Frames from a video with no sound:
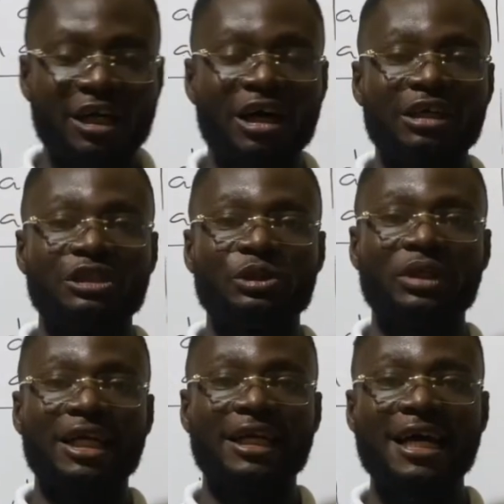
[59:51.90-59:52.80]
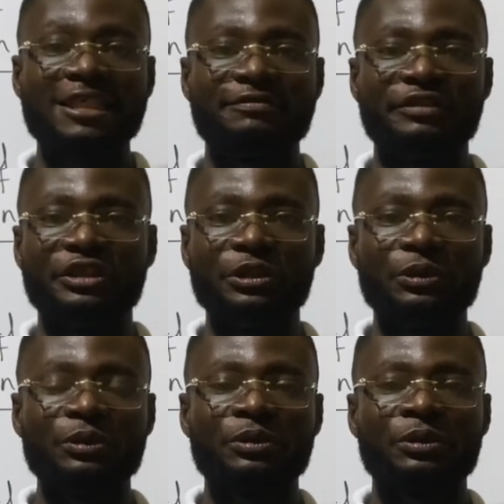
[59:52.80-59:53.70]
until the next
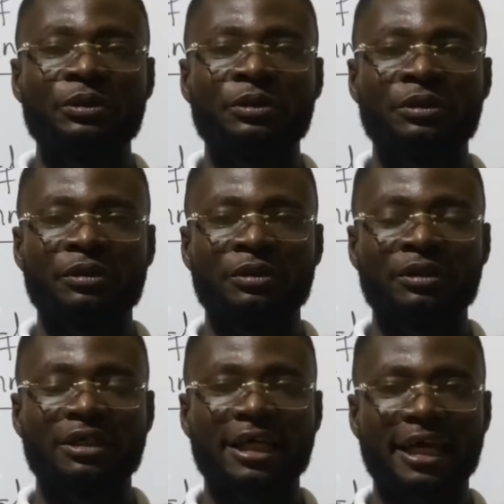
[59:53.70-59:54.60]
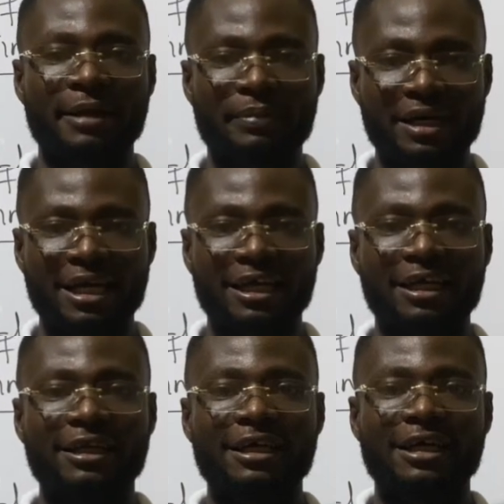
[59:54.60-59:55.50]
video, keep learning
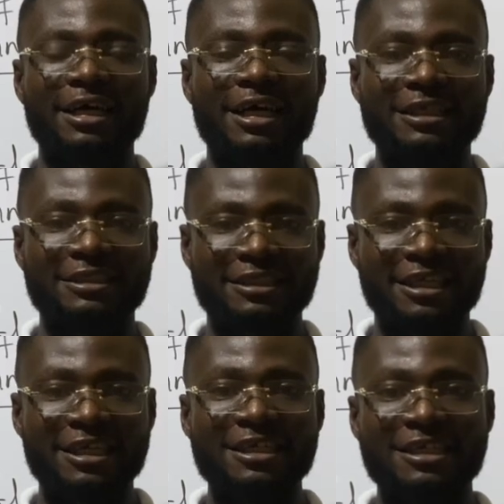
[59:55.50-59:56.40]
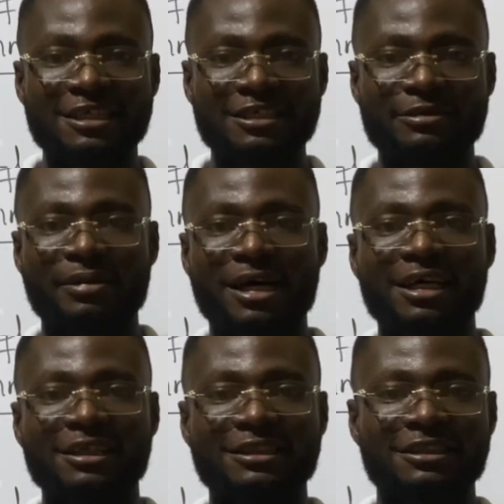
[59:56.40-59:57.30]
and stay inspired.